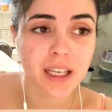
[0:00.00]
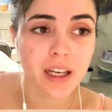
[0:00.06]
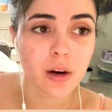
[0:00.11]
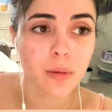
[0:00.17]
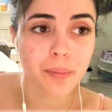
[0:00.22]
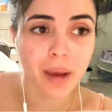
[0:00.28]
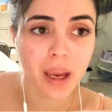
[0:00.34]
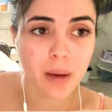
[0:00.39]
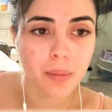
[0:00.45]

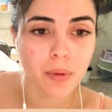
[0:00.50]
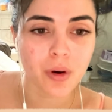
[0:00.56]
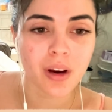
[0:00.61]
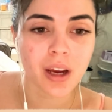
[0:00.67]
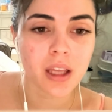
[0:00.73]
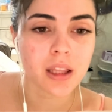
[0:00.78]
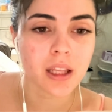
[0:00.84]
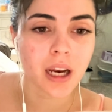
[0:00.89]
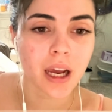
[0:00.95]
on paper
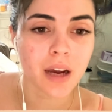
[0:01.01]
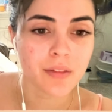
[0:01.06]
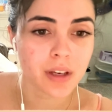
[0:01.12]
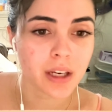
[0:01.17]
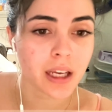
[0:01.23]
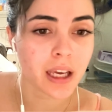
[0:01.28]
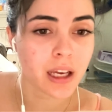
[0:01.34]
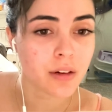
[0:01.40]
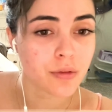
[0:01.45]
and then
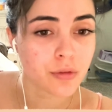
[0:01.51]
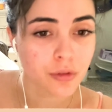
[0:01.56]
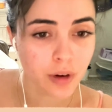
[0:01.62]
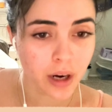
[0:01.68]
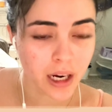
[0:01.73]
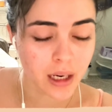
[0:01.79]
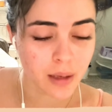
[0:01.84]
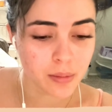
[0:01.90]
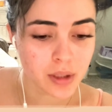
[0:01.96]
having to get it
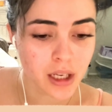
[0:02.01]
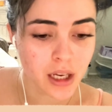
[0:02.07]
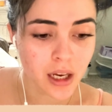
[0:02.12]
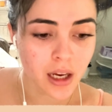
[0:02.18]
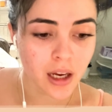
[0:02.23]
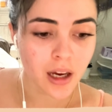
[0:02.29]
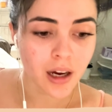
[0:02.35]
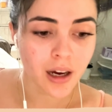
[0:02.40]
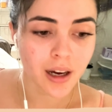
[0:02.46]
framed.
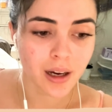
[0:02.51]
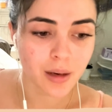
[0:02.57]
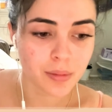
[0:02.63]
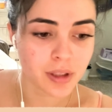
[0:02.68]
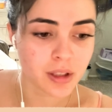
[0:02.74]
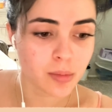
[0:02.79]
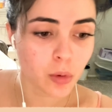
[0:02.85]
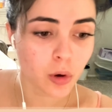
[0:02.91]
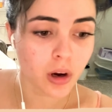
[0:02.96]

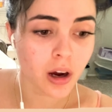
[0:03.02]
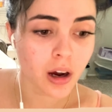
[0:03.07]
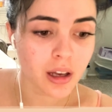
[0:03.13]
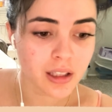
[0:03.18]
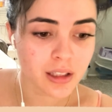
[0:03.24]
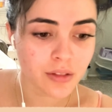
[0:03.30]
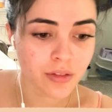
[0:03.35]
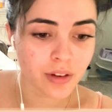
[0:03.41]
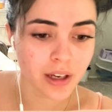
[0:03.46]
It's more
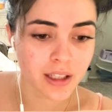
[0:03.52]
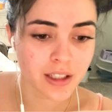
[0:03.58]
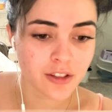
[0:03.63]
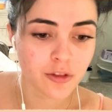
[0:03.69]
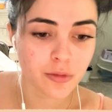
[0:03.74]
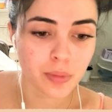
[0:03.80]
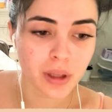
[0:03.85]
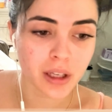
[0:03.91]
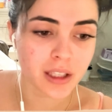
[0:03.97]
cost
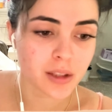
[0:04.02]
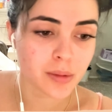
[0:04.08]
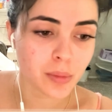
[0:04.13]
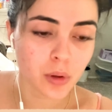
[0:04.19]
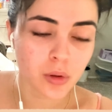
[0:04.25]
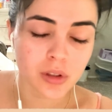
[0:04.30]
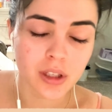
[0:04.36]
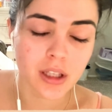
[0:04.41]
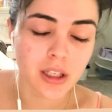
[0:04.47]
effective. Plus,
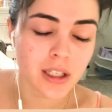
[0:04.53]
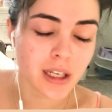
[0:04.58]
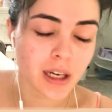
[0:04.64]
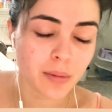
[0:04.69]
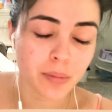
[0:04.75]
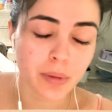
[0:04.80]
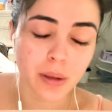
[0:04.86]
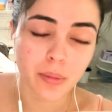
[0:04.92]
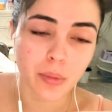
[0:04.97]
most of the
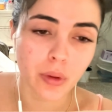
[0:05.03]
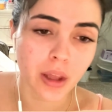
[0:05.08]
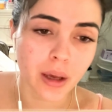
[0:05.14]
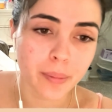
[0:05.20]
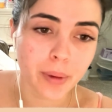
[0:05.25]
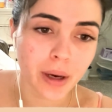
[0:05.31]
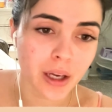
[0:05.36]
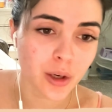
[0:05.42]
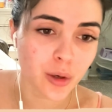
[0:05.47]
time, people
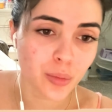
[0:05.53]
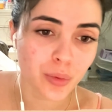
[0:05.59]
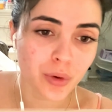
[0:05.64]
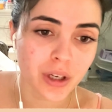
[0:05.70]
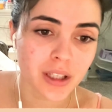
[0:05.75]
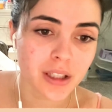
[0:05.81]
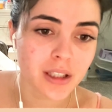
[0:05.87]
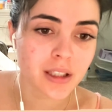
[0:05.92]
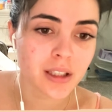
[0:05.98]
that buy your
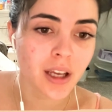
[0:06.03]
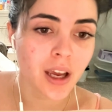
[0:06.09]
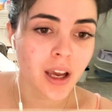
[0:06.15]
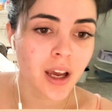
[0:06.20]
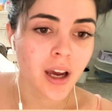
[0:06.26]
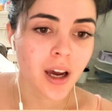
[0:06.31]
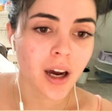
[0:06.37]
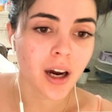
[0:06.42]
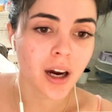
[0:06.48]
prints,
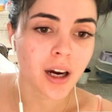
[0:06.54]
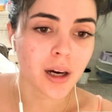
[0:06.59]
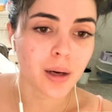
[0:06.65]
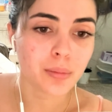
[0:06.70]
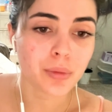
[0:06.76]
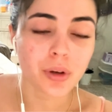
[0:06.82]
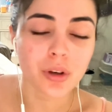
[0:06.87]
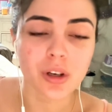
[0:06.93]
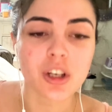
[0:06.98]

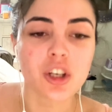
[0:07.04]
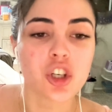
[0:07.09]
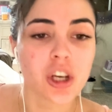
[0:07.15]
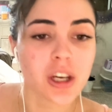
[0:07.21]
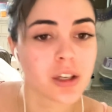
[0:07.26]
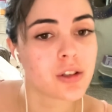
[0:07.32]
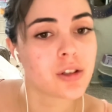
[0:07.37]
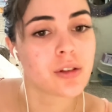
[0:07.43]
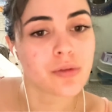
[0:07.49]
they're going to
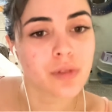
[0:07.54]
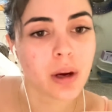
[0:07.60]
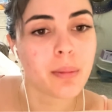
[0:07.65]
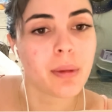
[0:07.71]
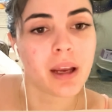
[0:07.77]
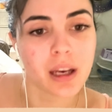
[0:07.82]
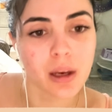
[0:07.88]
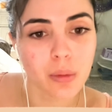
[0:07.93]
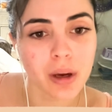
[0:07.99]
change the frame
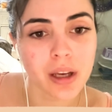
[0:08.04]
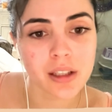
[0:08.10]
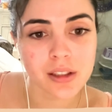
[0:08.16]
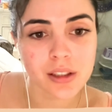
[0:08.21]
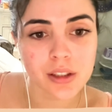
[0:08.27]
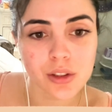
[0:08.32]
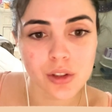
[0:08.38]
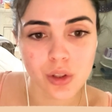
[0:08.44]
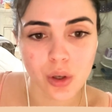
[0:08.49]

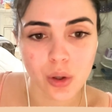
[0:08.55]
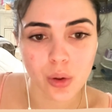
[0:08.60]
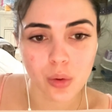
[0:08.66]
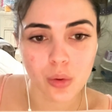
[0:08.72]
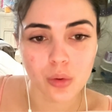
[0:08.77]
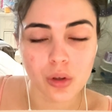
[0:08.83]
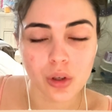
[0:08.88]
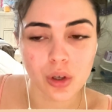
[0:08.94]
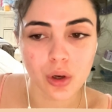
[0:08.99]
anyways.
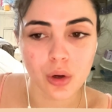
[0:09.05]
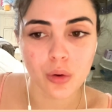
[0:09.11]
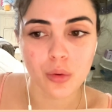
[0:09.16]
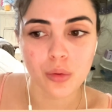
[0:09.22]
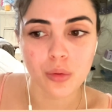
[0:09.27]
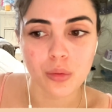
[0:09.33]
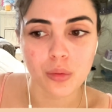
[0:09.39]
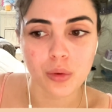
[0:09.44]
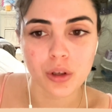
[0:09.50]
So,
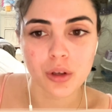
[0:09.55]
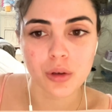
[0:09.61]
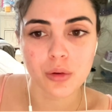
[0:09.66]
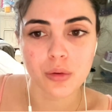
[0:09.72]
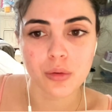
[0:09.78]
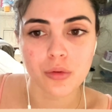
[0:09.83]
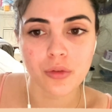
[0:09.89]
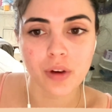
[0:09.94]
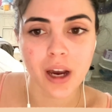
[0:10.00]
when
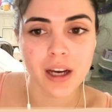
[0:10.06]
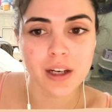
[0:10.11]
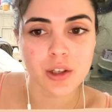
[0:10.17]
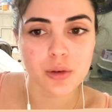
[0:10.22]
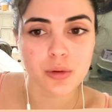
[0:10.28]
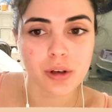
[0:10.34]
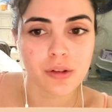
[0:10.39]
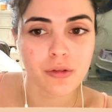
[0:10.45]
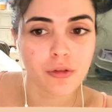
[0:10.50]
you
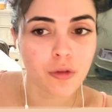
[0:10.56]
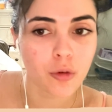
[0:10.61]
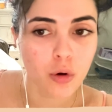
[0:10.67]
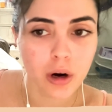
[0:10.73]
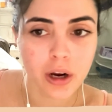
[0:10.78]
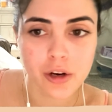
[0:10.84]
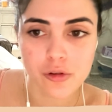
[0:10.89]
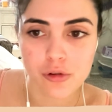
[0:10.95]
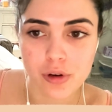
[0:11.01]
factor in
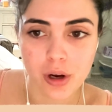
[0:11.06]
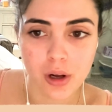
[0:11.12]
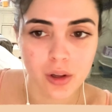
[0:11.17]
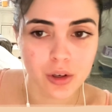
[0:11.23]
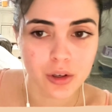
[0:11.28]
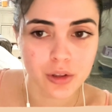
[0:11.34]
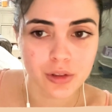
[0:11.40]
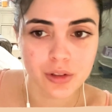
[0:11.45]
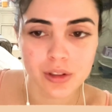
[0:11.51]
$400,
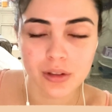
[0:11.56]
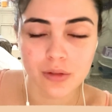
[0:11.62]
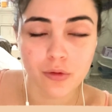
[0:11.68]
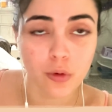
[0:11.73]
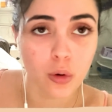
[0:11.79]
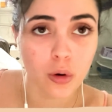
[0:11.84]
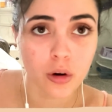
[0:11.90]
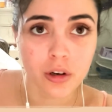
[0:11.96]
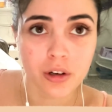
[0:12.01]
$400
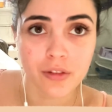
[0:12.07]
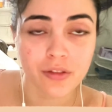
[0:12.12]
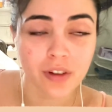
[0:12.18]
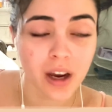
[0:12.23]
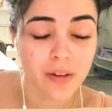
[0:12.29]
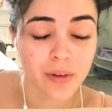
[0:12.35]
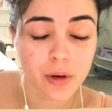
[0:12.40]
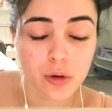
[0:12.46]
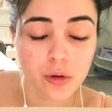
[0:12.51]
to
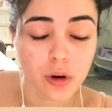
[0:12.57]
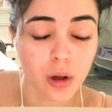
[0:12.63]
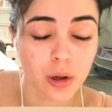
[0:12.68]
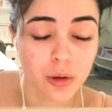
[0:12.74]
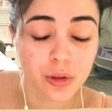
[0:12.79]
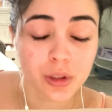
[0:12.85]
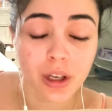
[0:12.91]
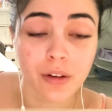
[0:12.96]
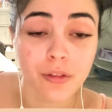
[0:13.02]

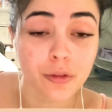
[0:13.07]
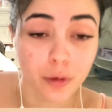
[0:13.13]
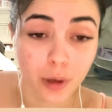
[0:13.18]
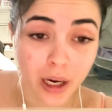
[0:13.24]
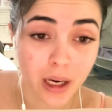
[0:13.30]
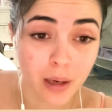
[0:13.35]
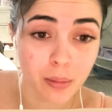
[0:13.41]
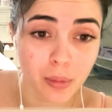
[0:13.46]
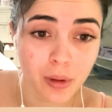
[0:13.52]
$500 a
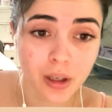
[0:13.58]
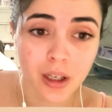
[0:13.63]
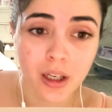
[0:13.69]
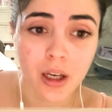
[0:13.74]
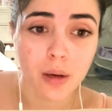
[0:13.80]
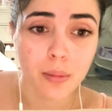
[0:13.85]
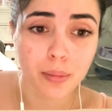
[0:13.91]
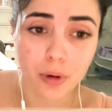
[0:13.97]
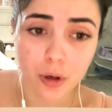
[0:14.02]
frame
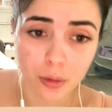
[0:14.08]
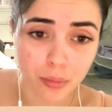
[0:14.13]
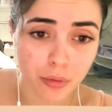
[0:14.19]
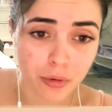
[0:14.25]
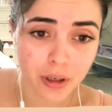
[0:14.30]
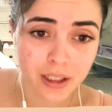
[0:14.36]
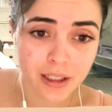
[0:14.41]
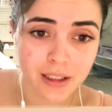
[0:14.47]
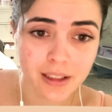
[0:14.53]
per
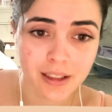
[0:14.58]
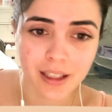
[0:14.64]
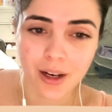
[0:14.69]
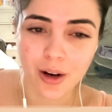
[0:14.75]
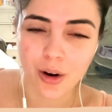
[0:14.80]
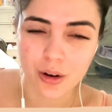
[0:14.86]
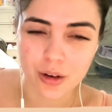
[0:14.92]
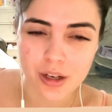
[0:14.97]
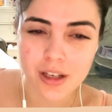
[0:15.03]
print,
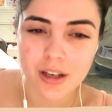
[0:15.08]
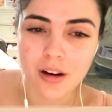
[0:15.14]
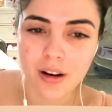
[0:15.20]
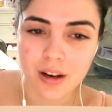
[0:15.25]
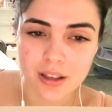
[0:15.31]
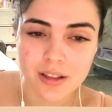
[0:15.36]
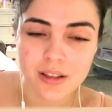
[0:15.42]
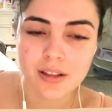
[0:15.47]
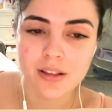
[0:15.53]
that already
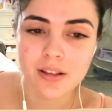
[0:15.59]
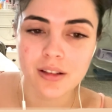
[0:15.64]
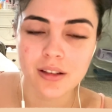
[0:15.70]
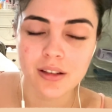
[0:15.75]
costs